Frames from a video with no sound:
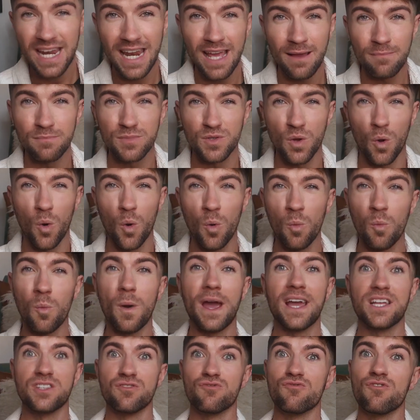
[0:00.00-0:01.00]
B&M's
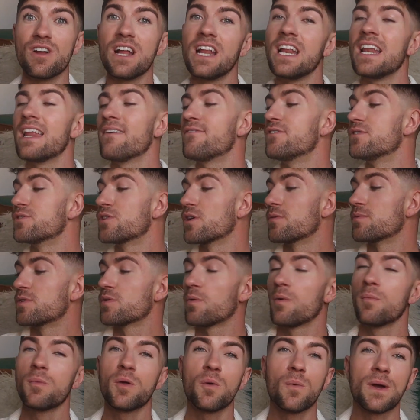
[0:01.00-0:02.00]
homeware is really leveled up.
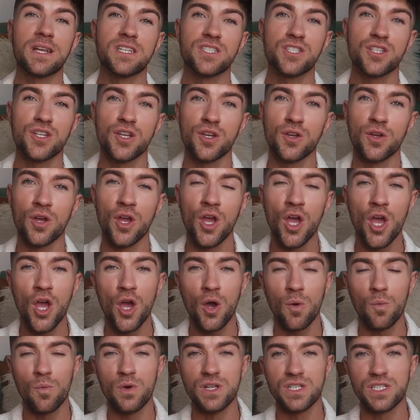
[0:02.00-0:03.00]
The one we went to
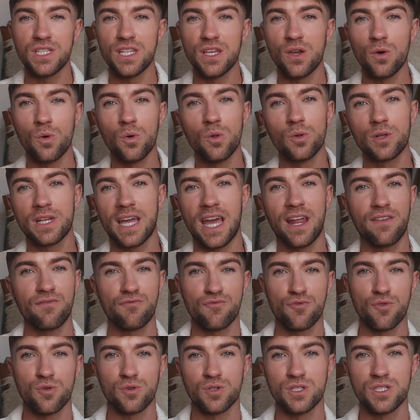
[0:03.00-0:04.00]
was the Old
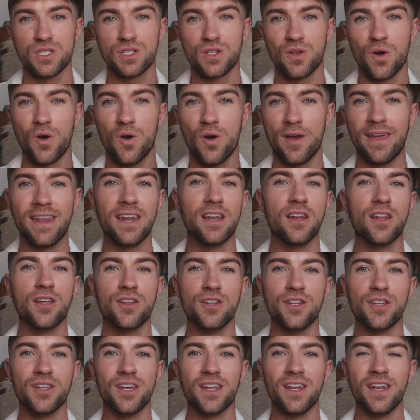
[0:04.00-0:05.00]
Kent Road store in
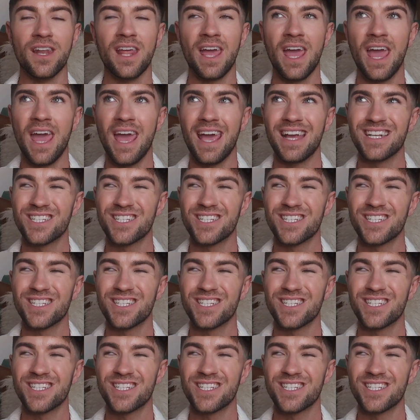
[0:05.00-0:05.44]
London.